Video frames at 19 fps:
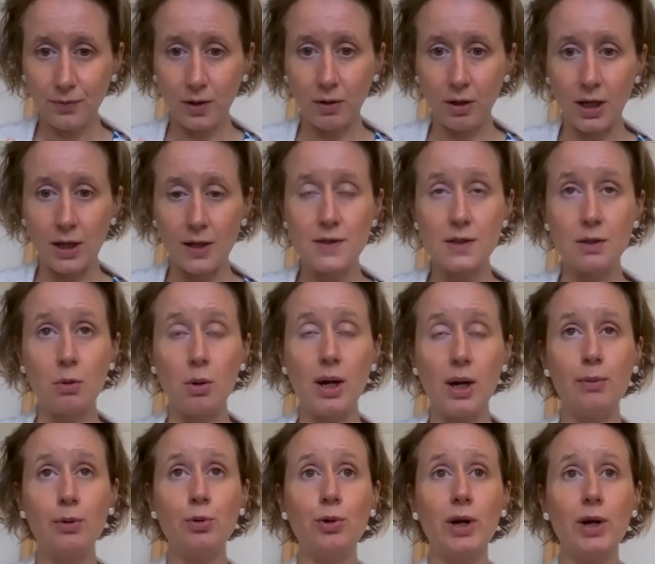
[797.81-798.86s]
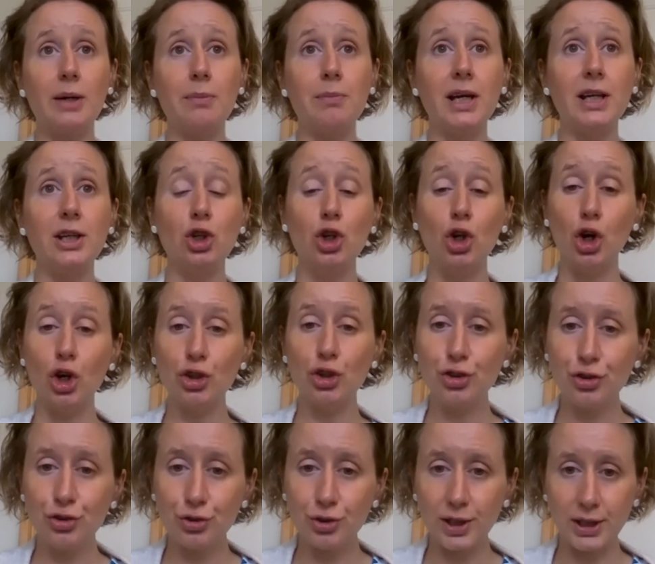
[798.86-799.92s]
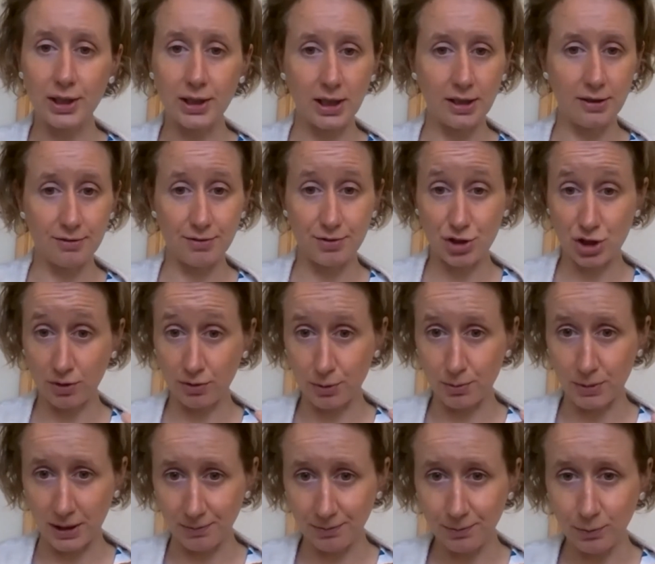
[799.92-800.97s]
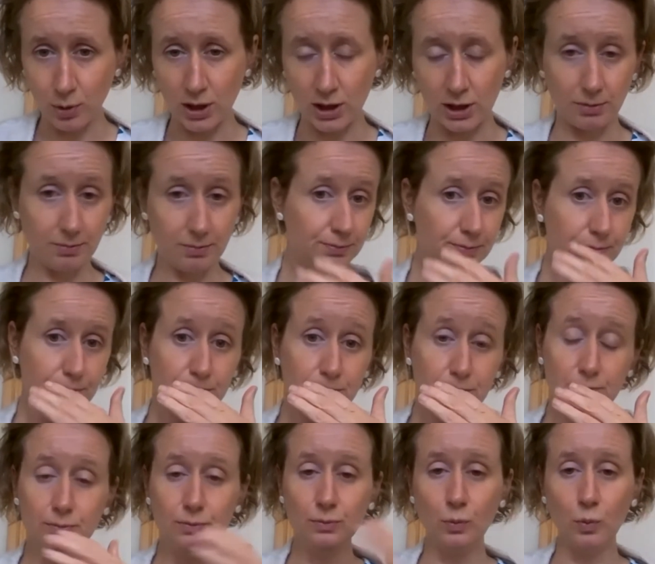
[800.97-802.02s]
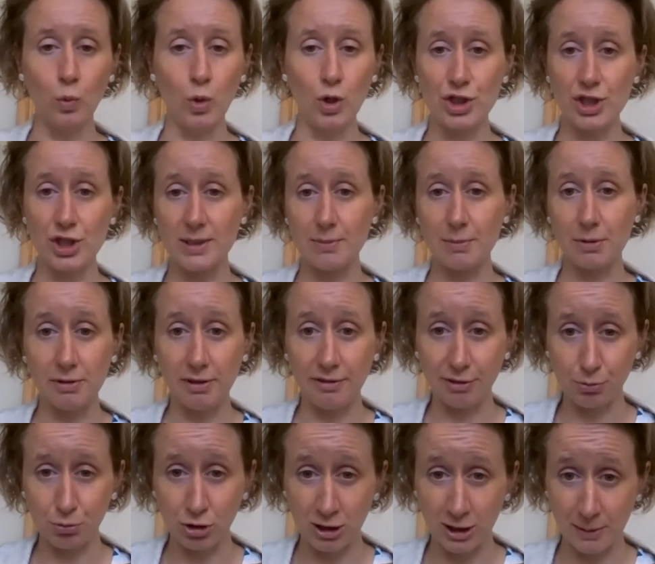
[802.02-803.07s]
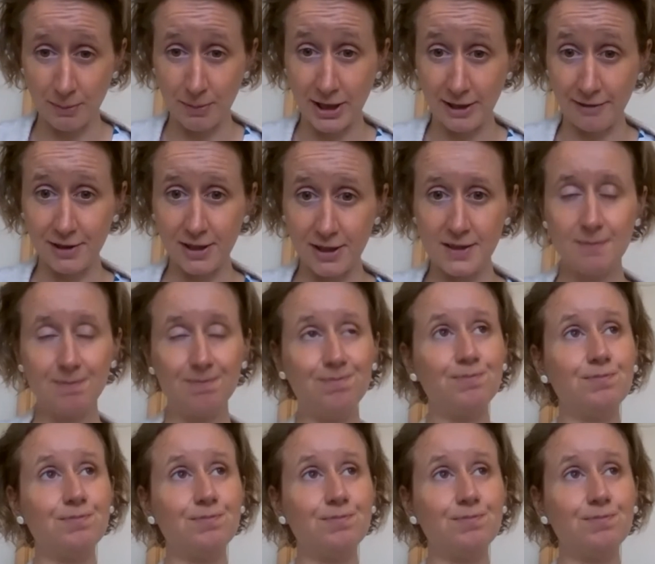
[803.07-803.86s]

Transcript: Okay. So I would recommend not just trying to kind of shove them in while you're watching some horrific program on Netflix,